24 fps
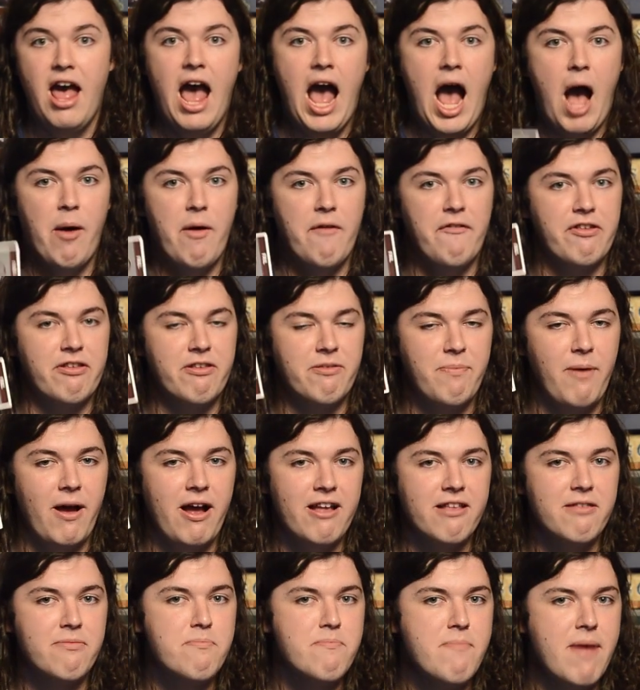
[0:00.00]
However,
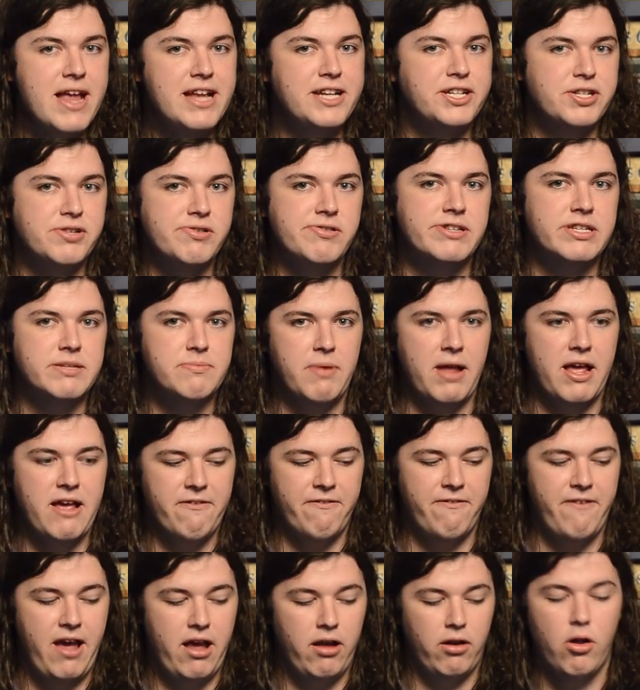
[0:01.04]
spies may choose to play a
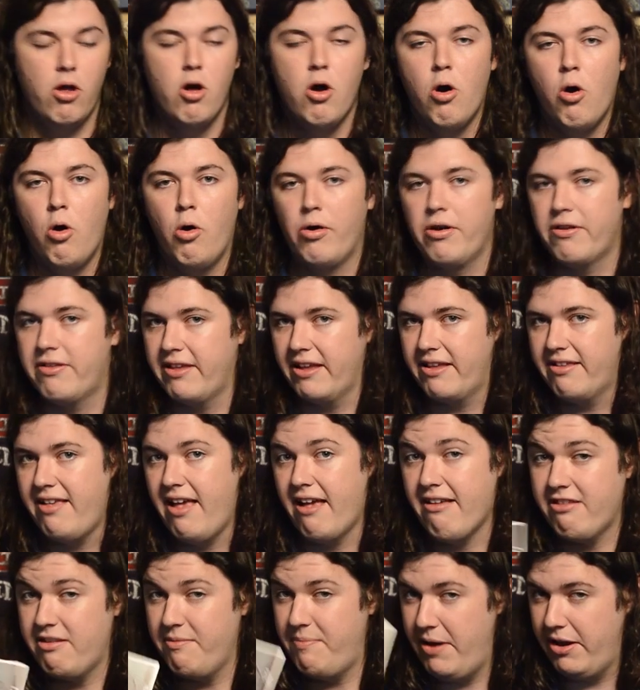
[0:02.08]
fail or a
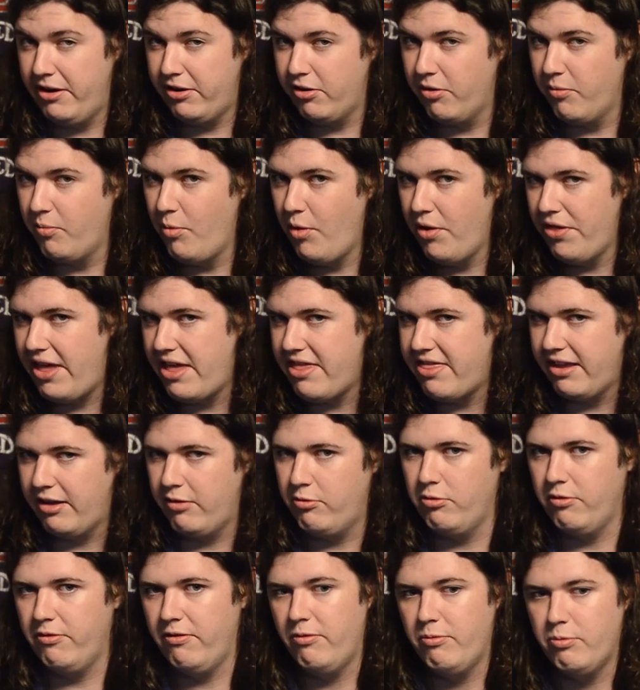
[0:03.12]
success depending on what they think
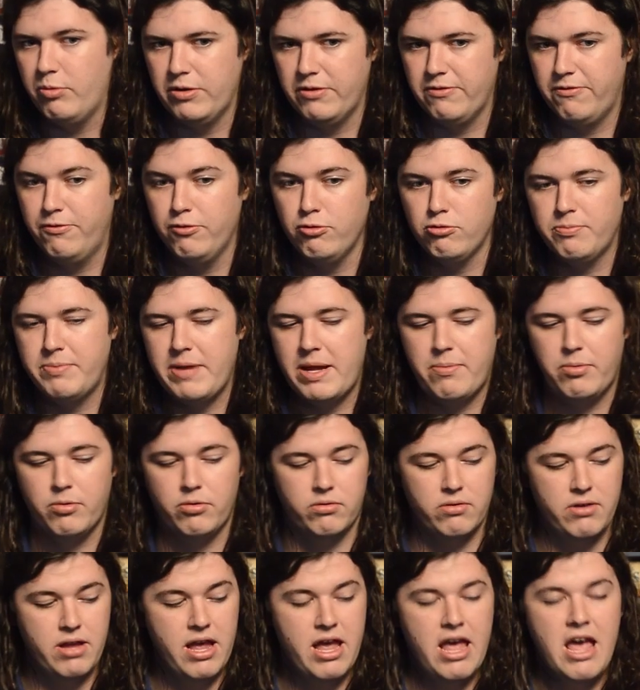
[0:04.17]
will fool people.
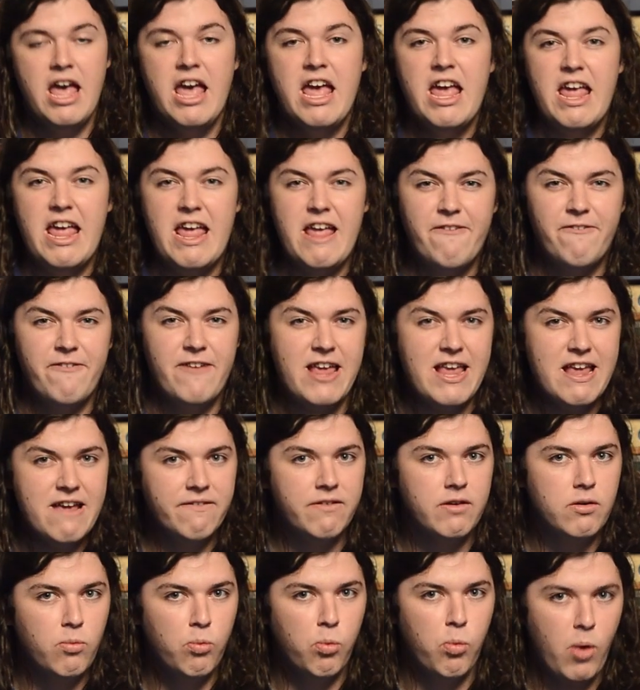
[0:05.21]
If
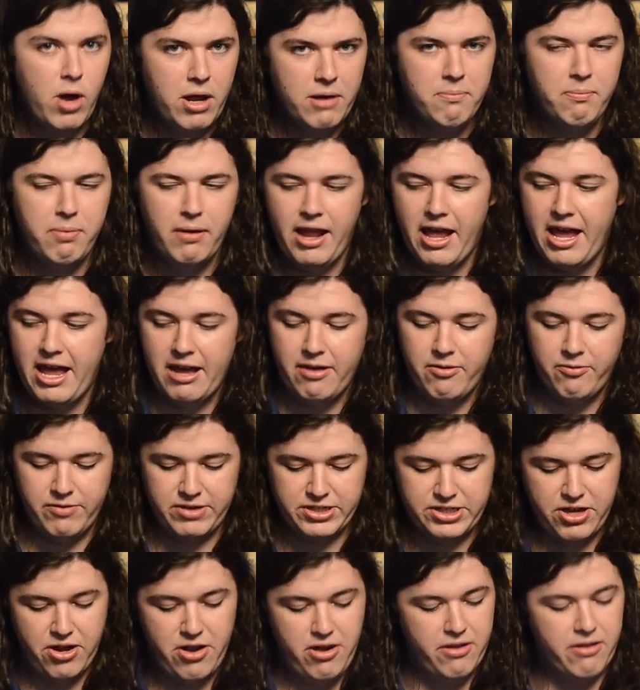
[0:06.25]
even one player
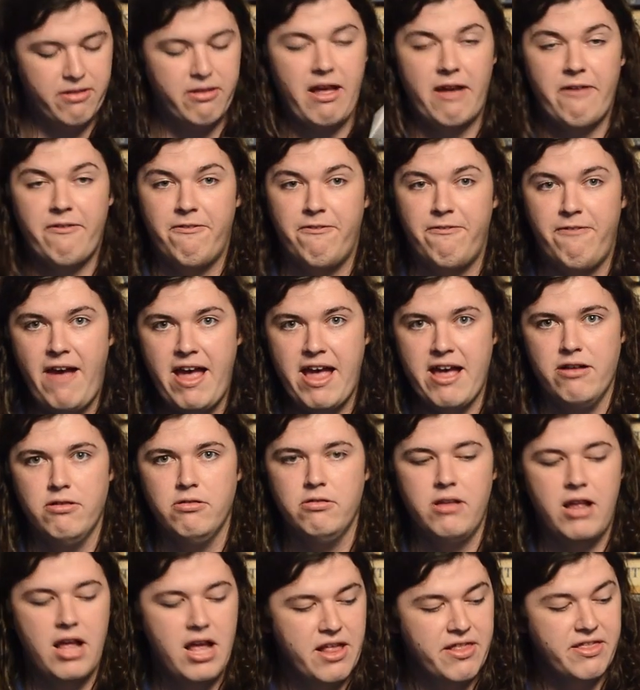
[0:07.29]
returns a fail,
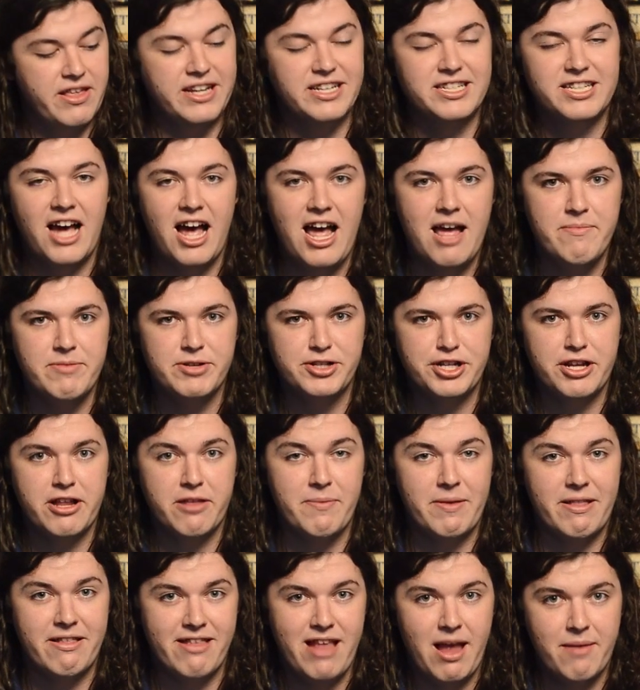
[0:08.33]
the entire mission has
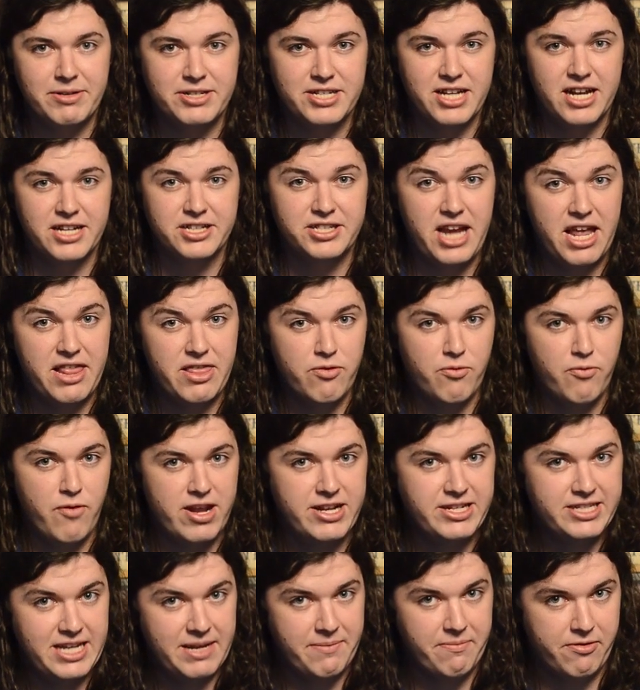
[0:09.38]
been sabotaged and the
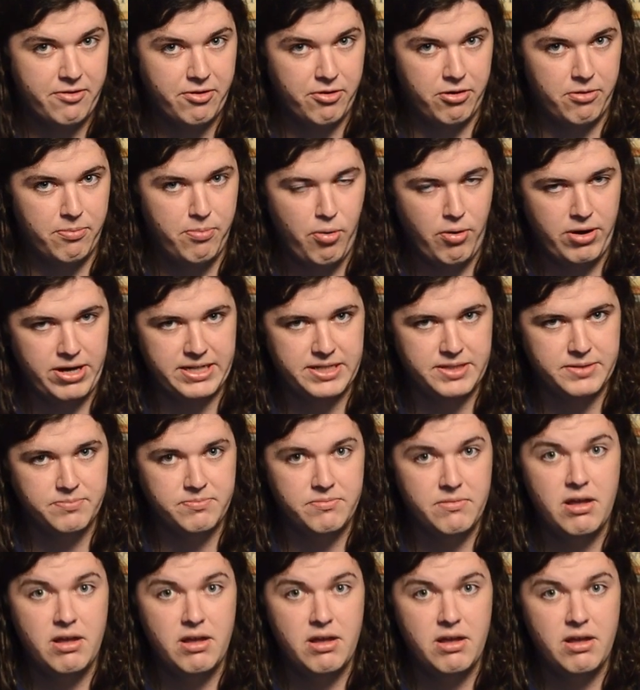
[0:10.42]
red team score a point.